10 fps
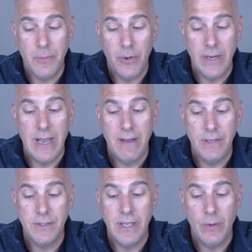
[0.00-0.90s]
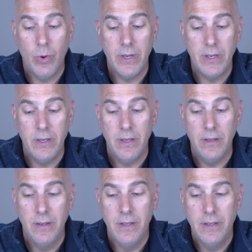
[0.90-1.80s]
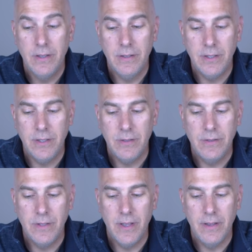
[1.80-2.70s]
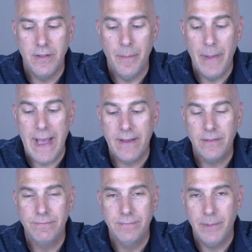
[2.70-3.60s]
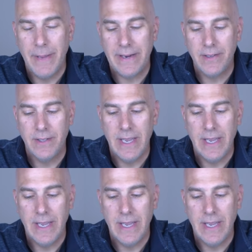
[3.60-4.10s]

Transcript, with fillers: pretty obvious. They want you to to use the the back the back of the